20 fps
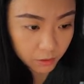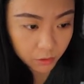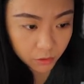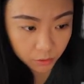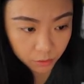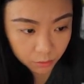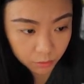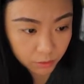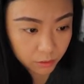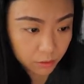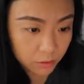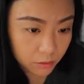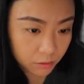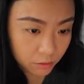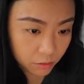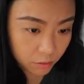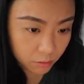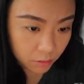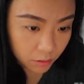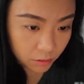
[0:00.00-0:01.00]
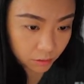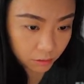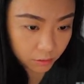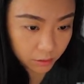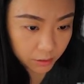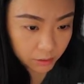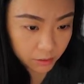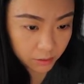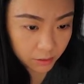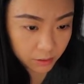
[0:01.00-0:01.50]
You will grow.
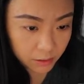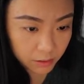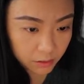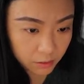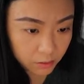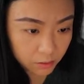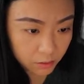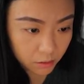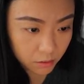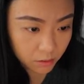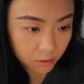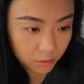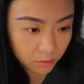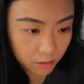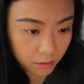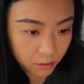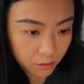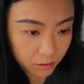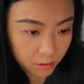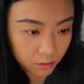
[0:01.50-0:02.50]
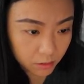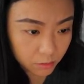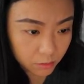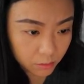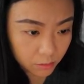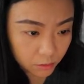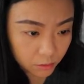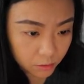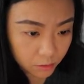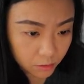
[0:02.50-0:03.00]
Okay, so that's a little awkward. You
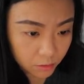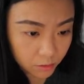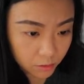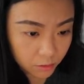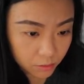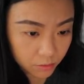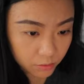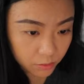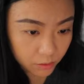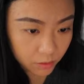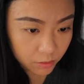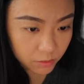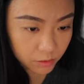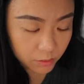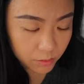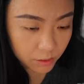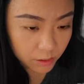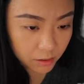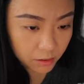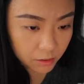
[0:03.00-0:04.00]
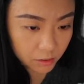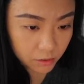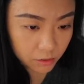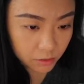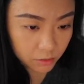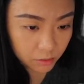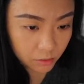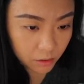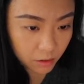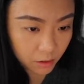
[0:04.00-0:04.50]
will grow, you'll figure out what inspires you.
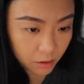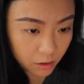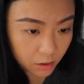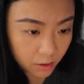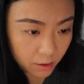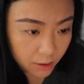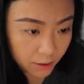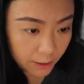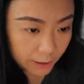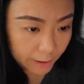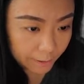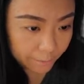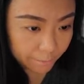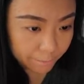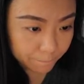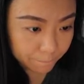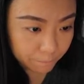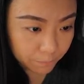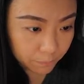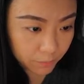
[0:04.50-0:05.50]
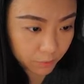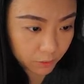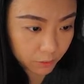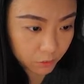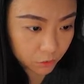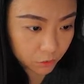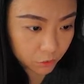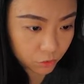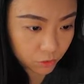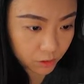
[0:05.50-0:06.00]

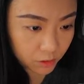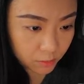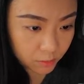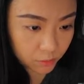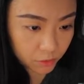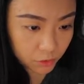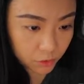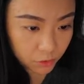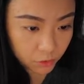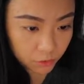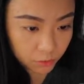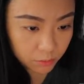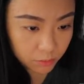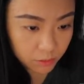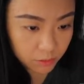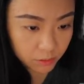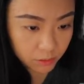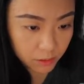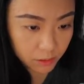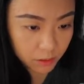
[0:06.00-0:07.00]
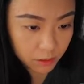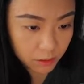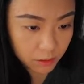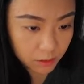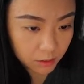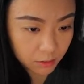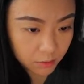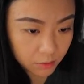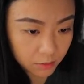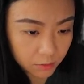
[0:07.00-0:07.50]
Your dreams, your own
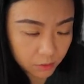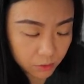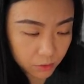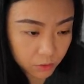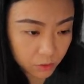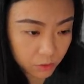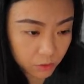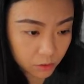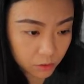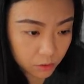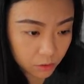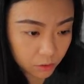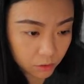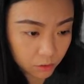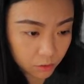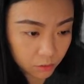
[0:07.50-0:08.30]
beliefs, your